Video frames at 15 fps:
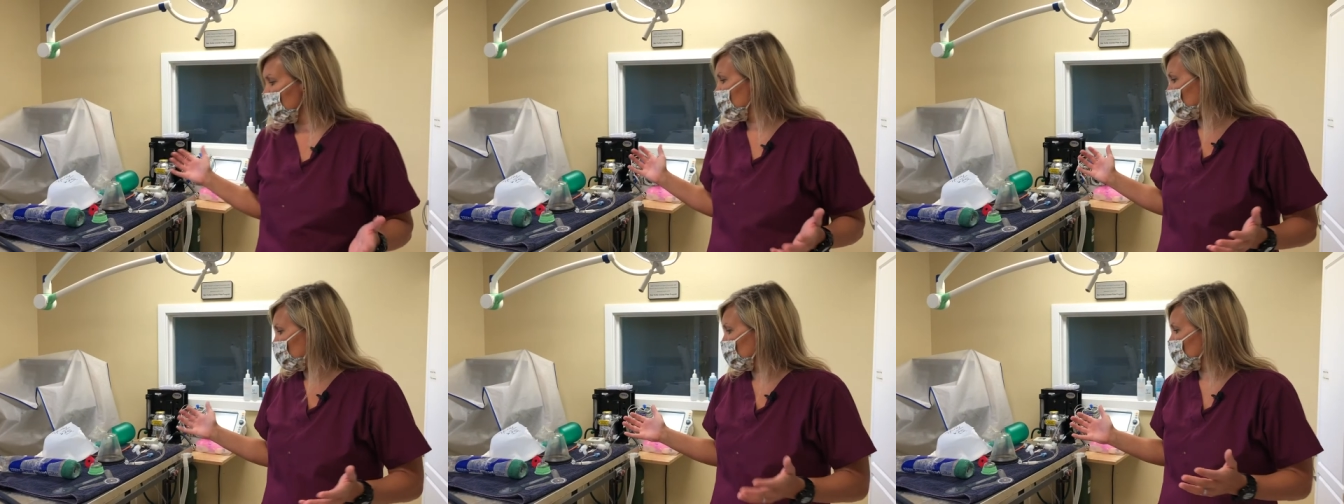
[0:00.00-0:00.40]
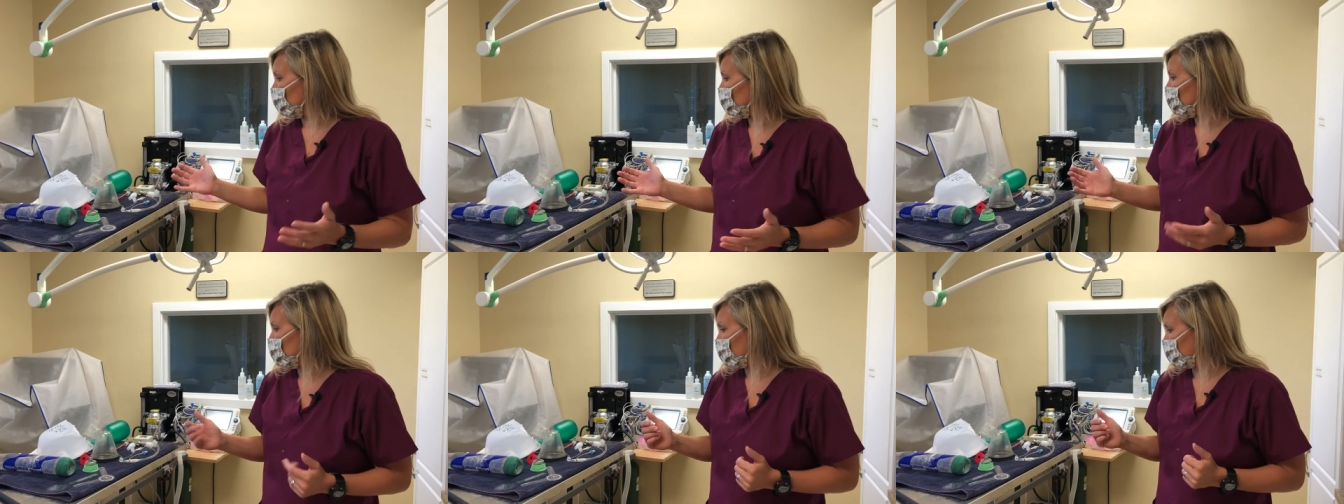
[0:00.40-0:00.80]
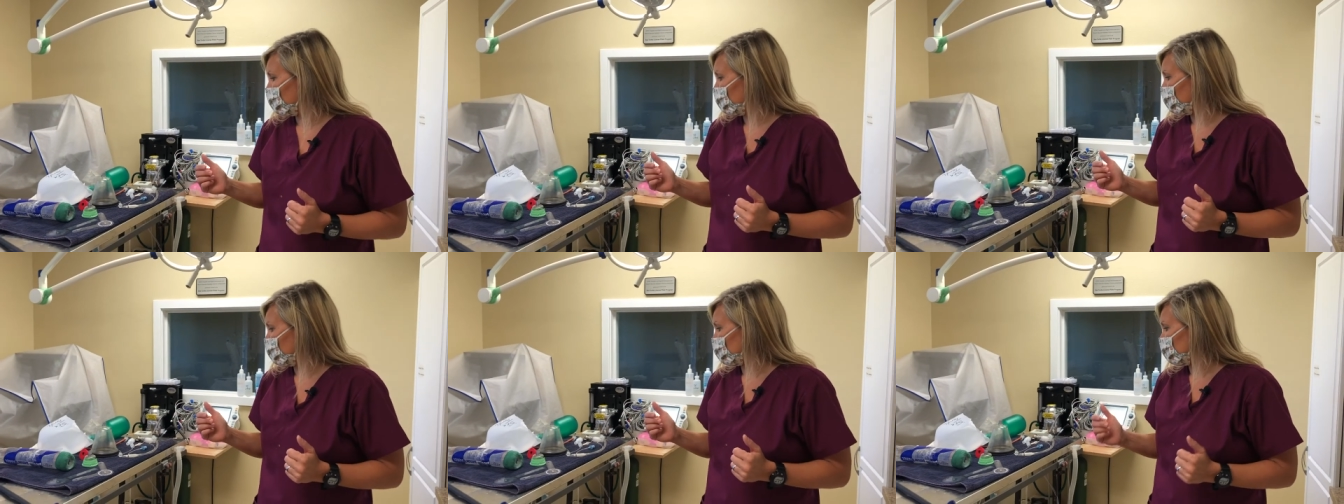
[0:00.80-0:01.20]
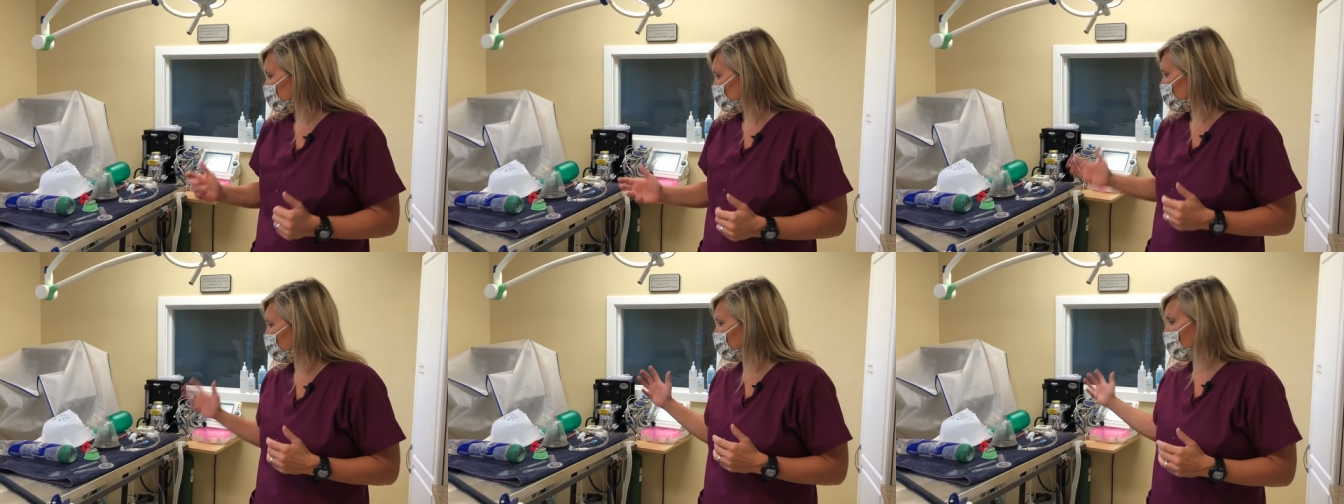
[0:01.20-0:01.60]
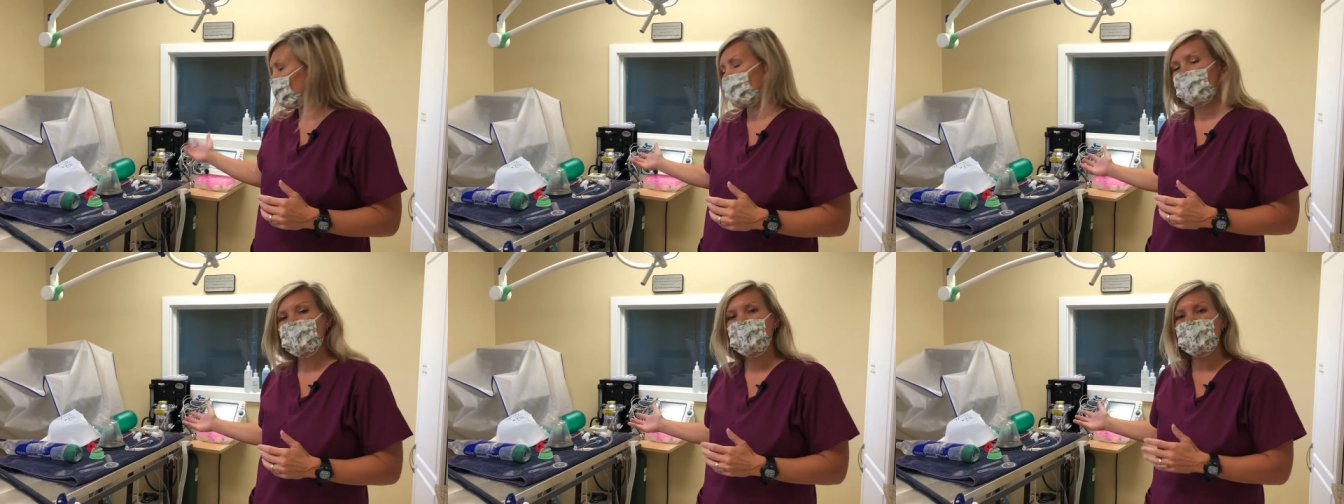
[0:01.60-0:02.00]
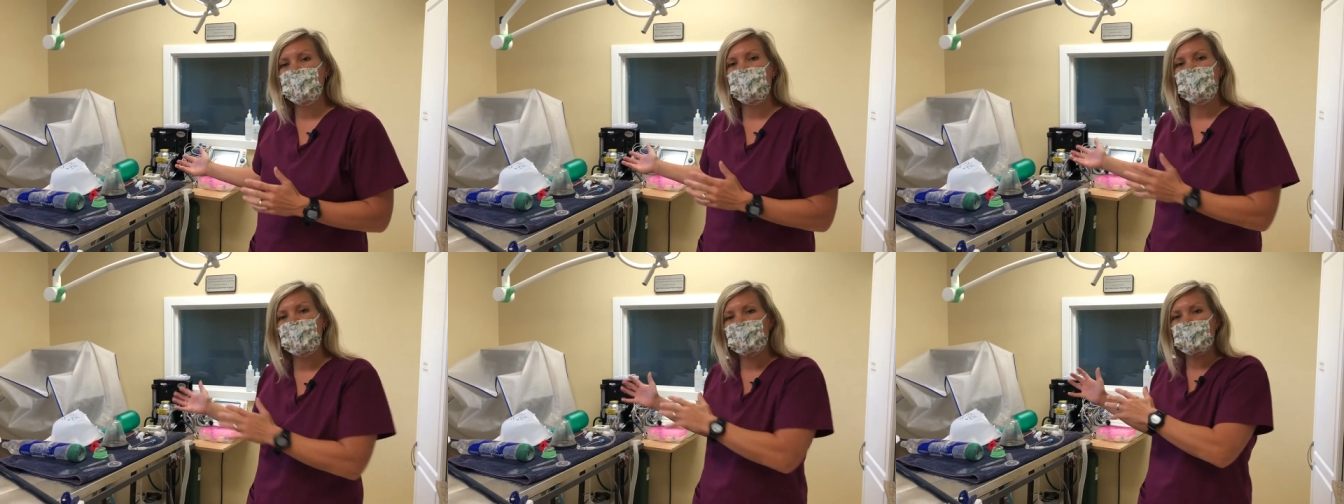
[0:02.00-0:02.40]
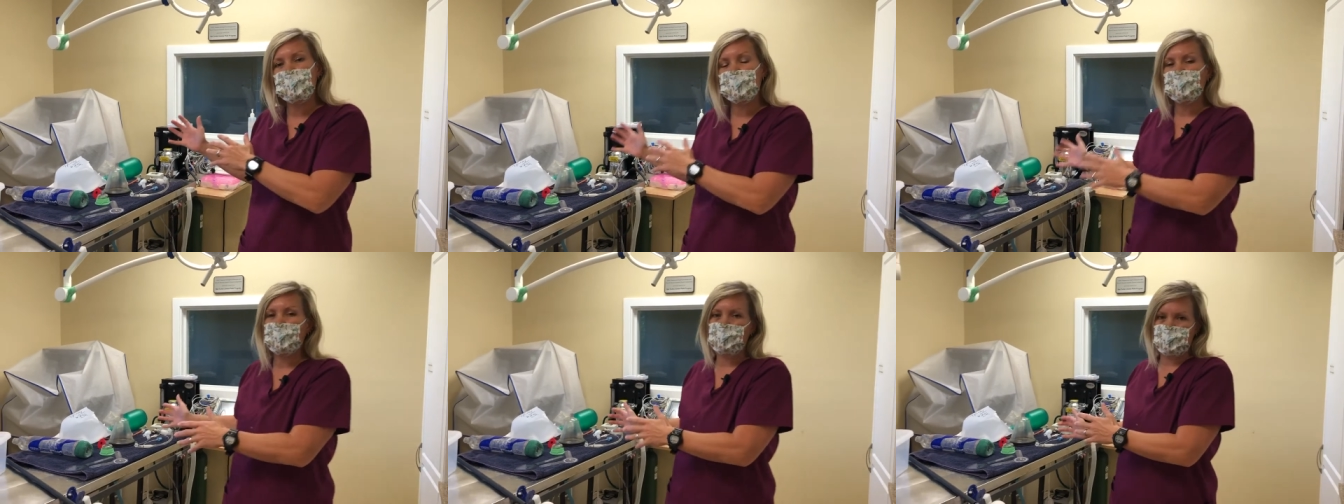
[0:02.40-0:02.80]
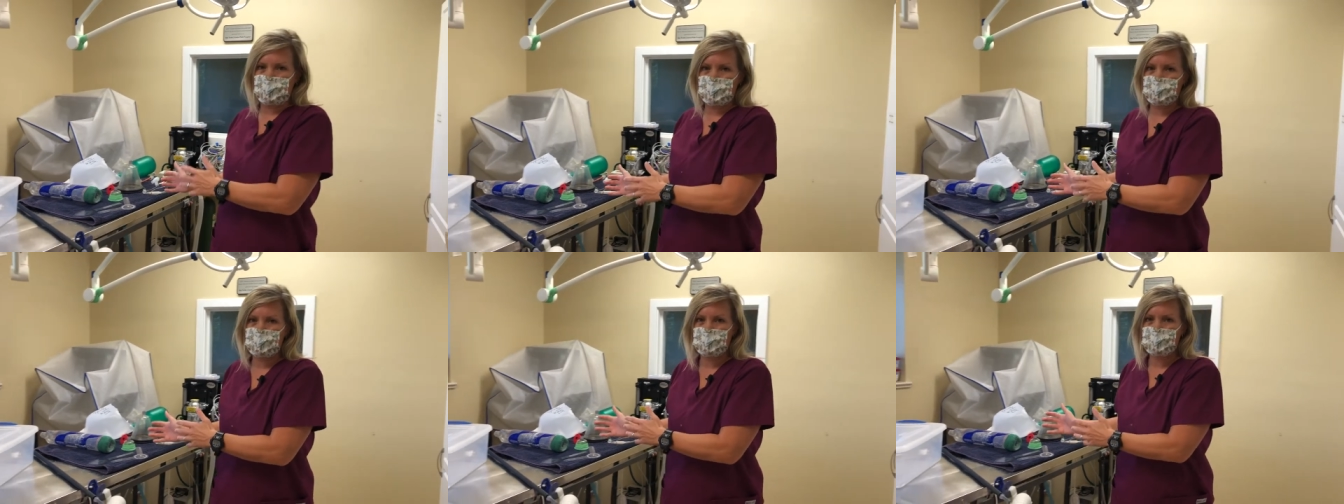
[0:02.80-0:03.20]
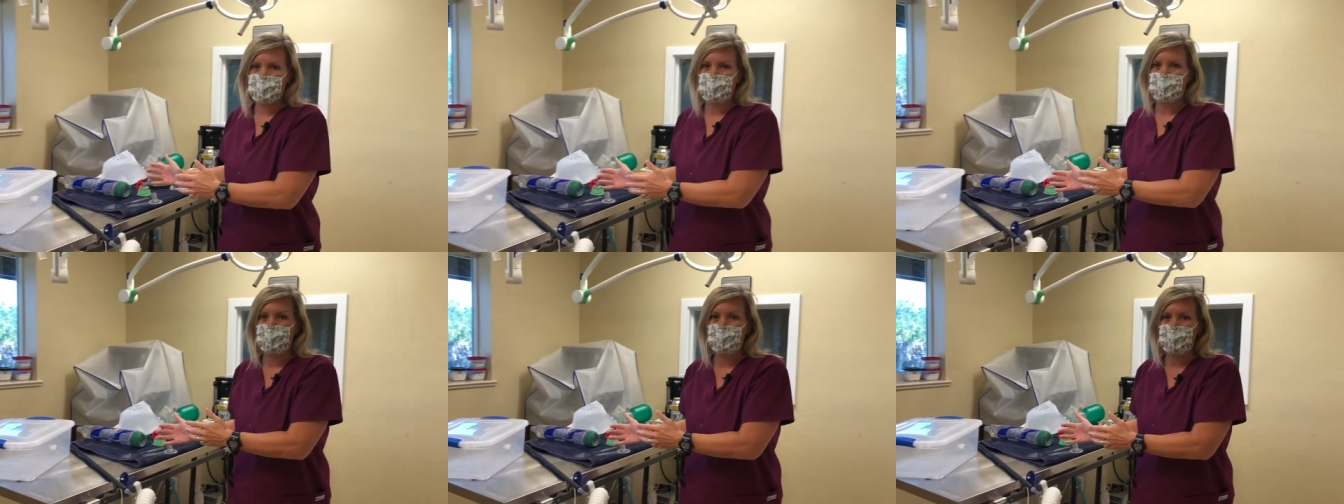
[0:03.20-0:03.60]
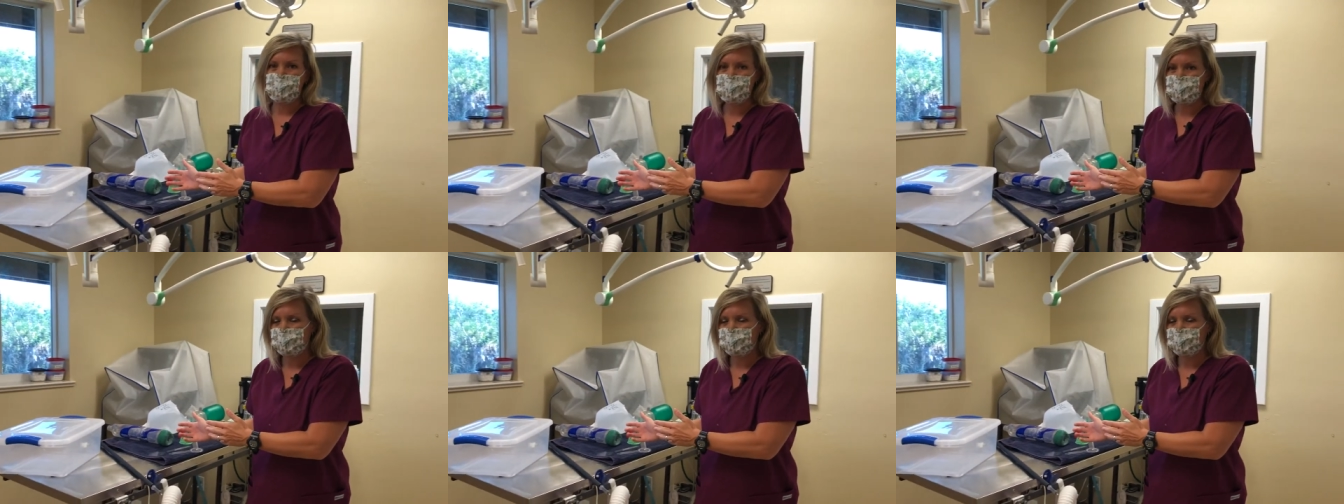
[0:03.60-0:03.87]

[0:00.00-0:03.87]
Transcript: surgical suite here. I have a bunch of cool things to show you.